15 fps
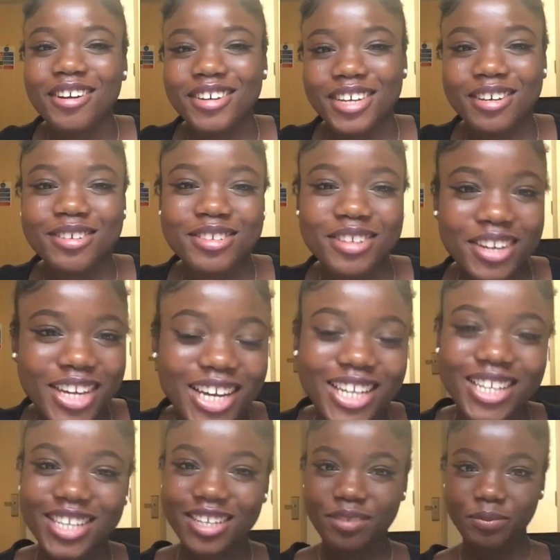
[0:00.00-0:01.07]
Okay, I'll start
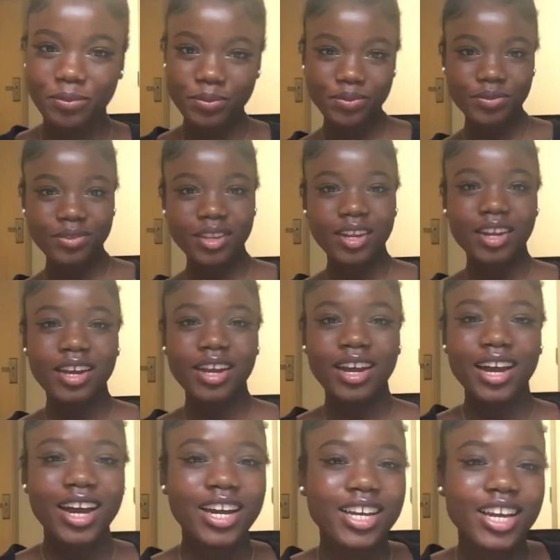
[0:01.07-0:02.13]
again.
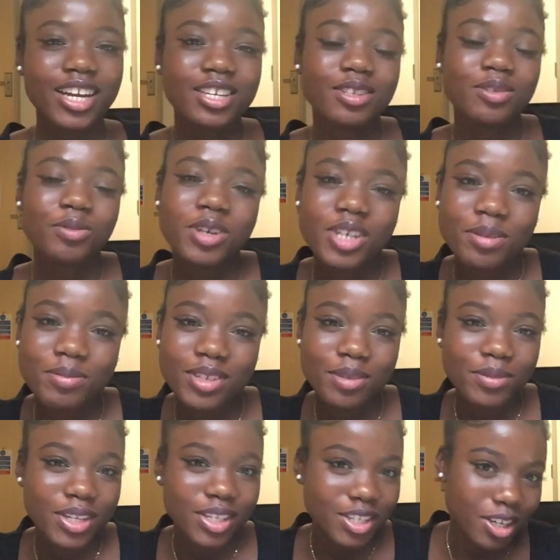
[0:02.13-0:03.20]
Hi guys, welcome to
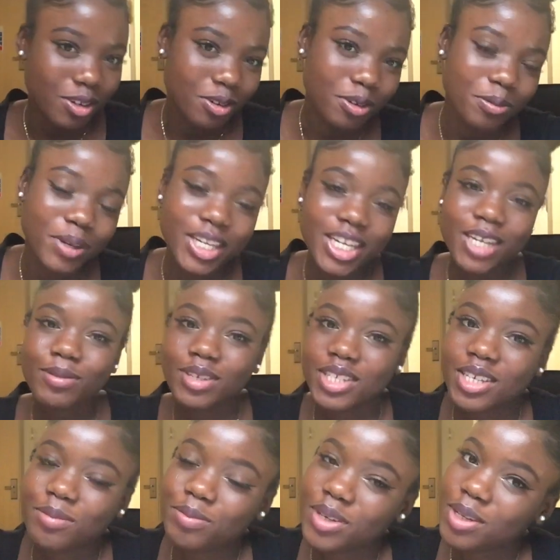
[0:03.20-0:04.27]
my channel. My name is
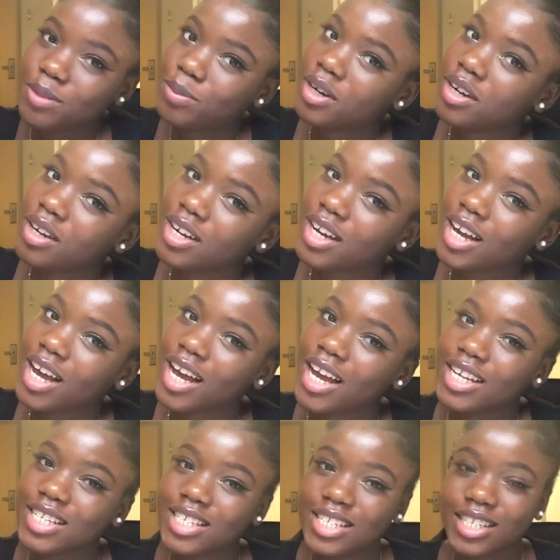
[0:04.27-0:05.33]
Abibat
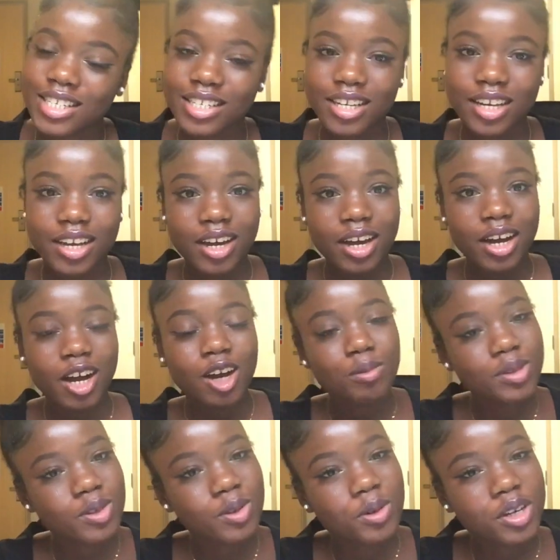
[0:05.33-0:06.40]
and I'll
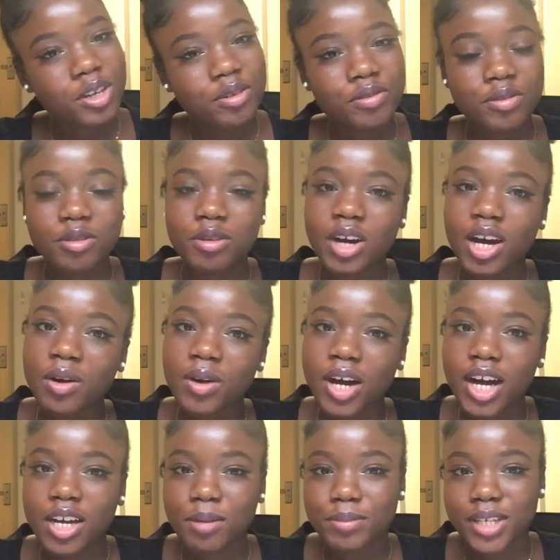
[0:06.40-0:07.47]
be talking you through how
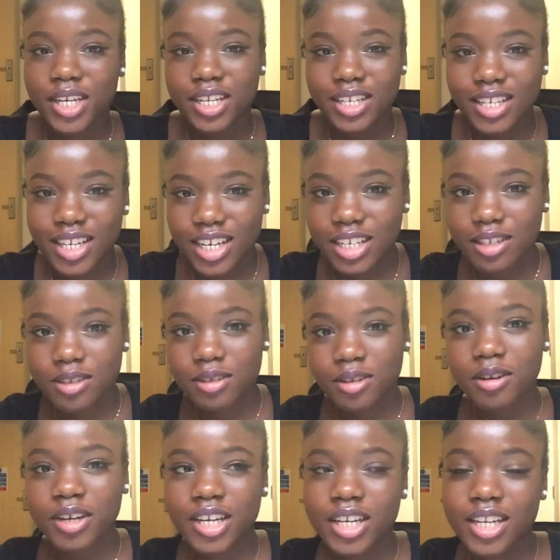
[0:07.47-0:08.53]
I obtained an A
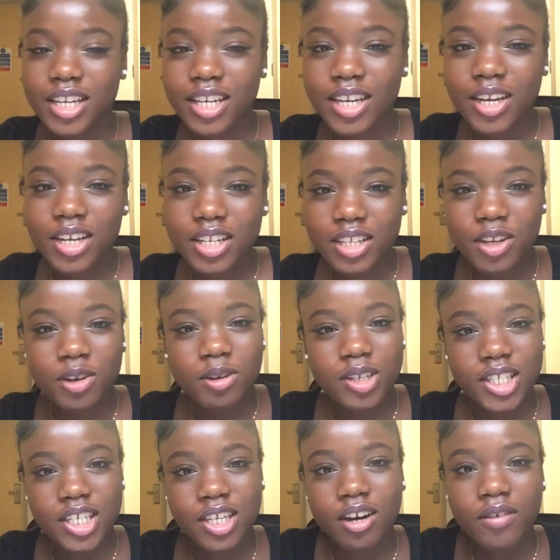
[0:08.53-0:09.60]
star in the
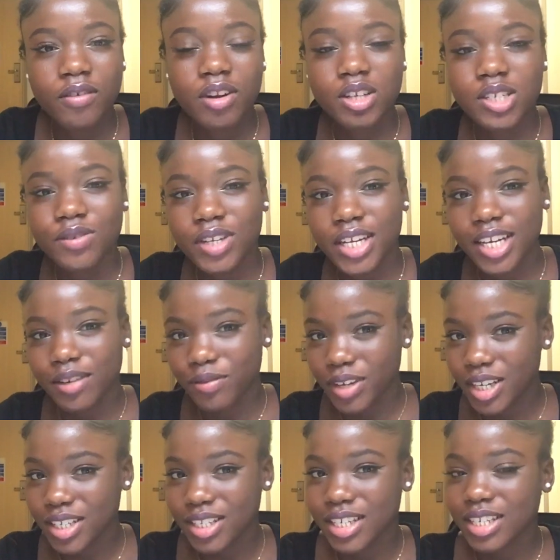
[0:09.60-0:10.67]
OCR Philosophy and
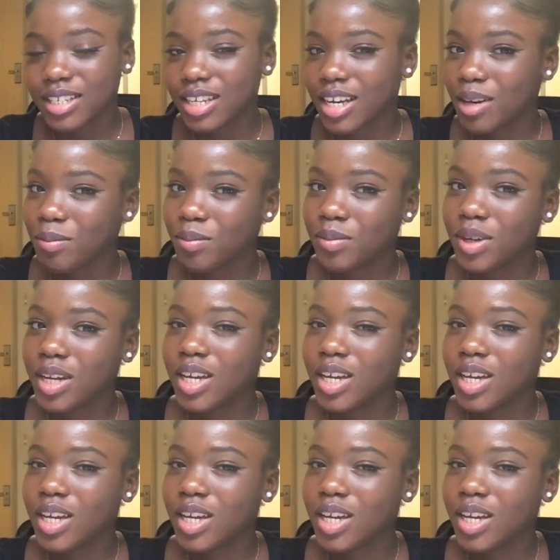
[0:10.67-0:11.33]
Ethics exam